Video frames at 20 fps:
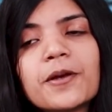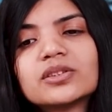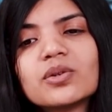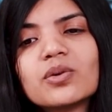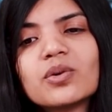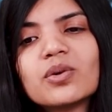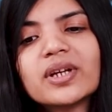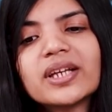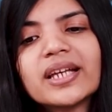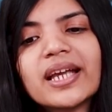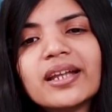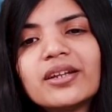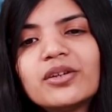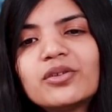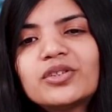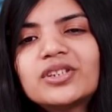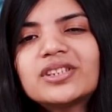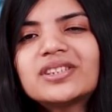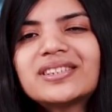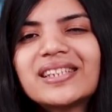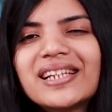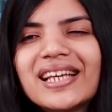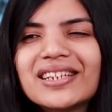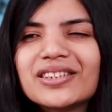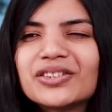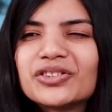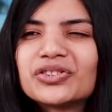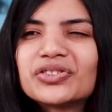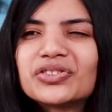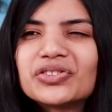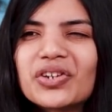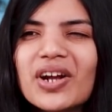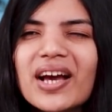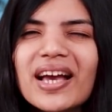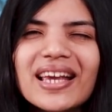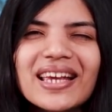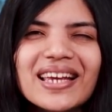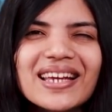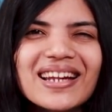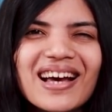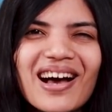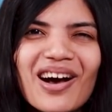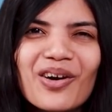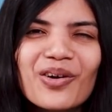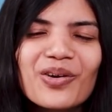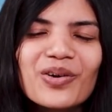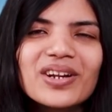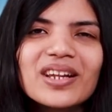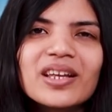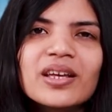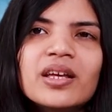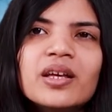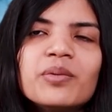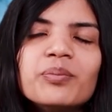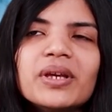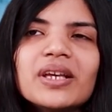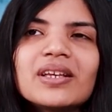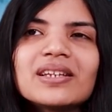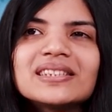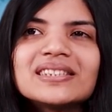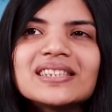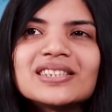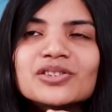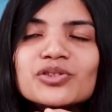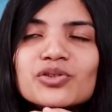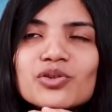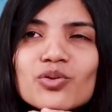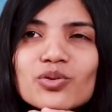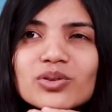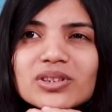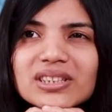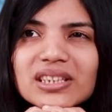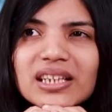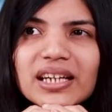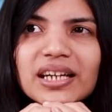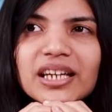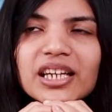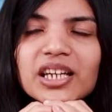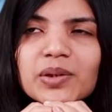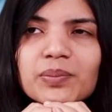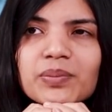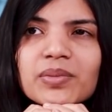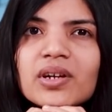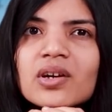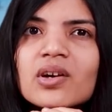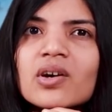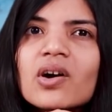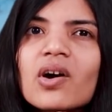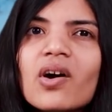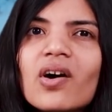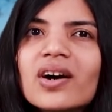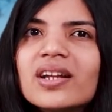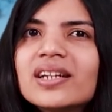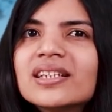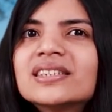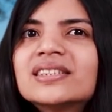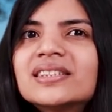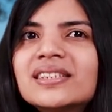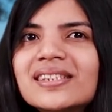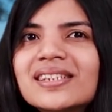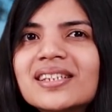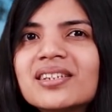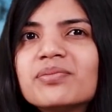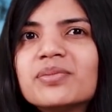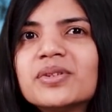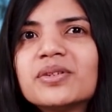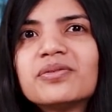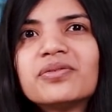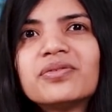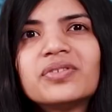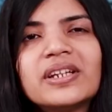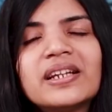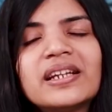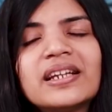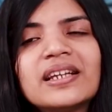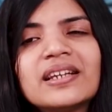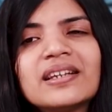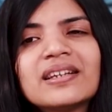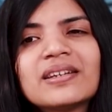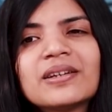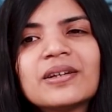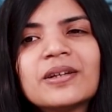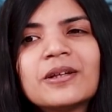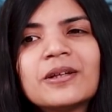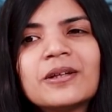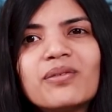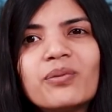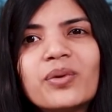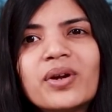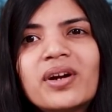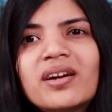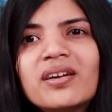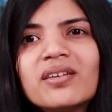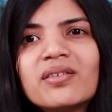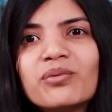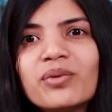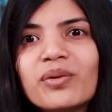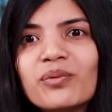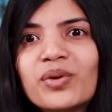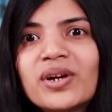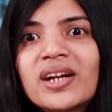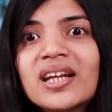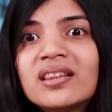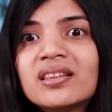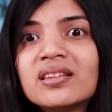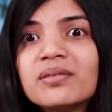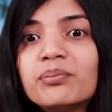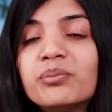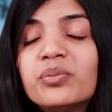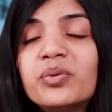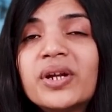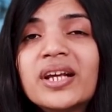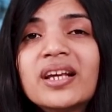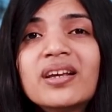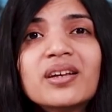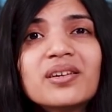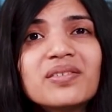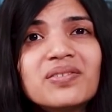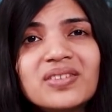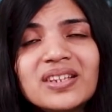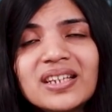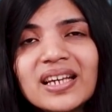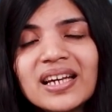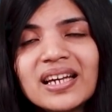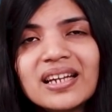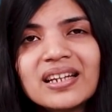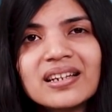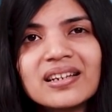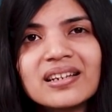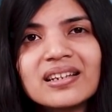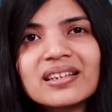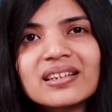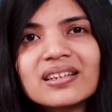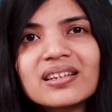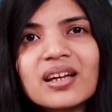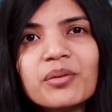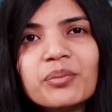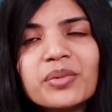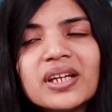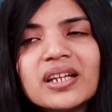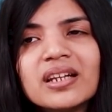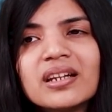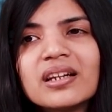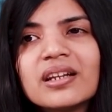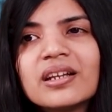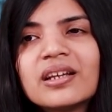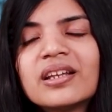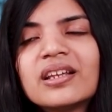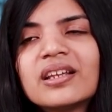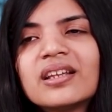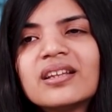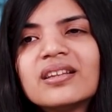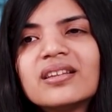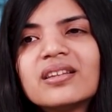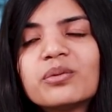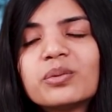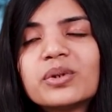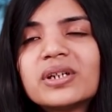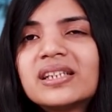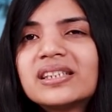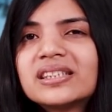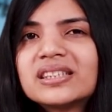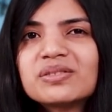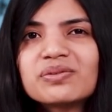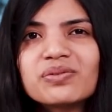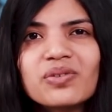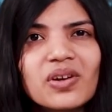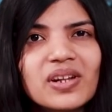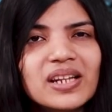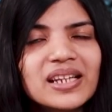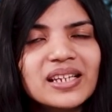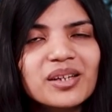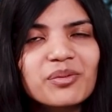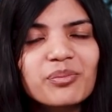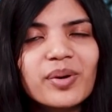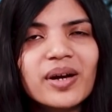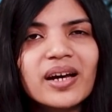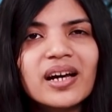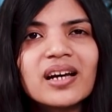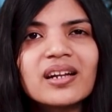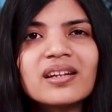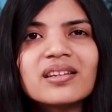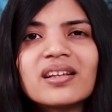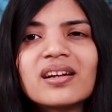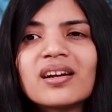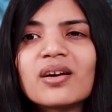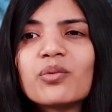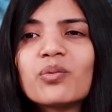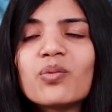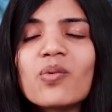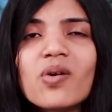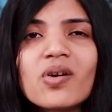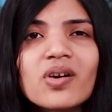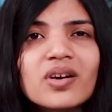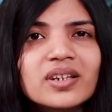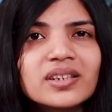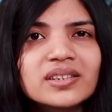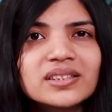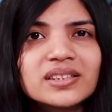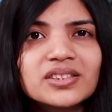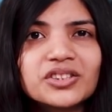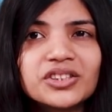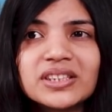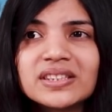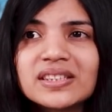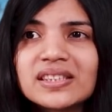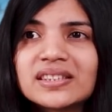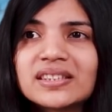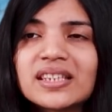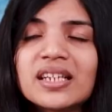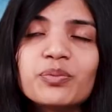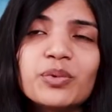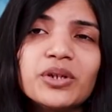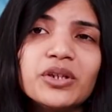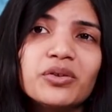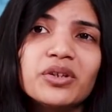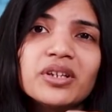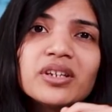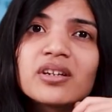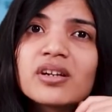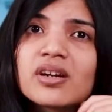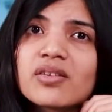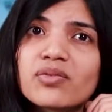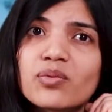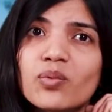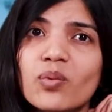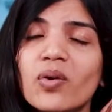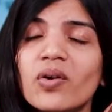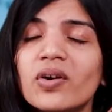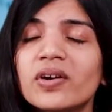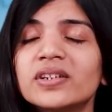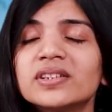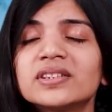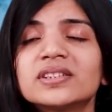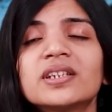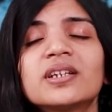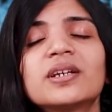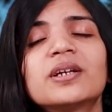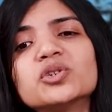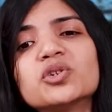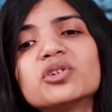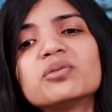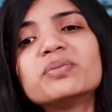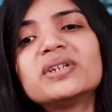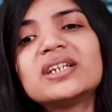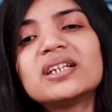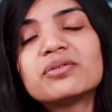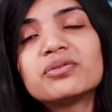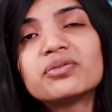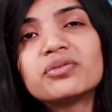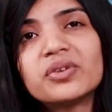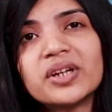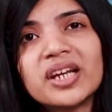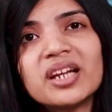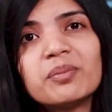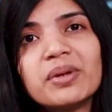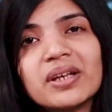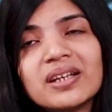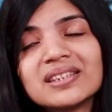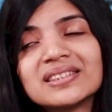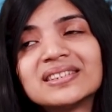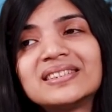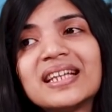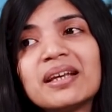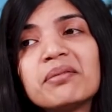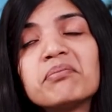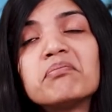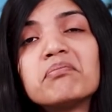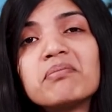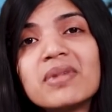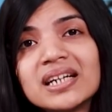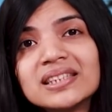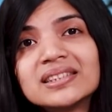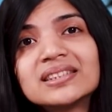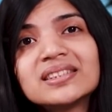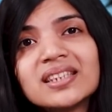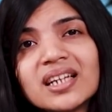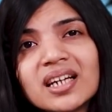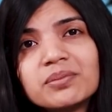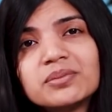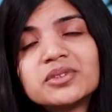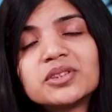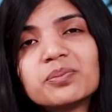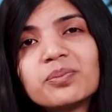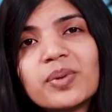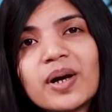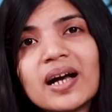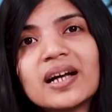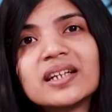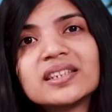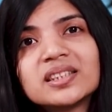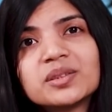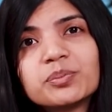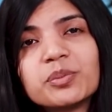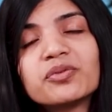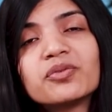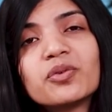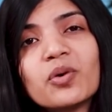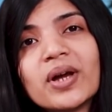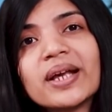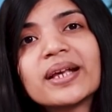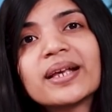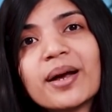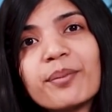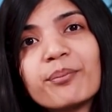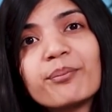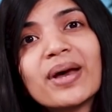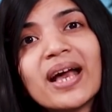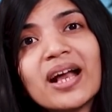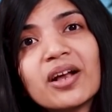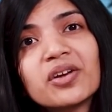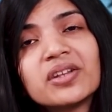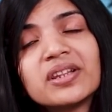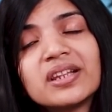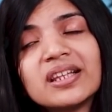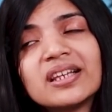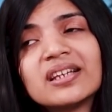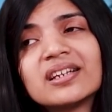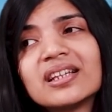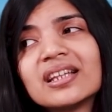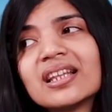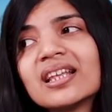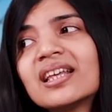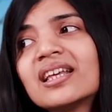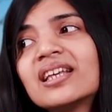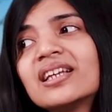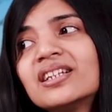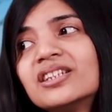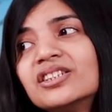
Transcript: So, can you just like try it out? Because there's no time honestly, I've been feeling we're, we're at the brink of the end. I mean, the world is falling apart. There are wars. Jesus said, when you hear of wars, don't be afraid because they must come to pass before I come back on the earth.